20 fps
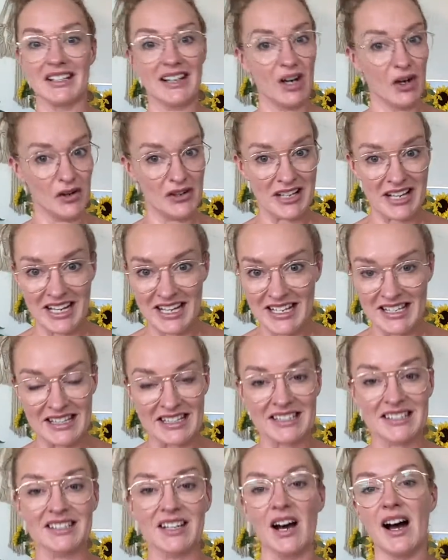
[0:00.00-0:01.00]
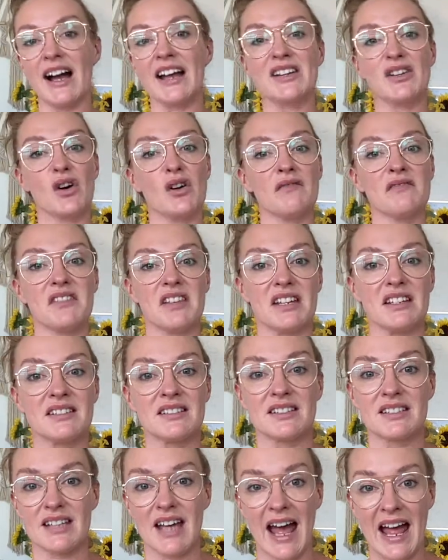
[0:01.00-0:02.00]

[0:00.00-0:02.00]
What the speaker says: on either side of this,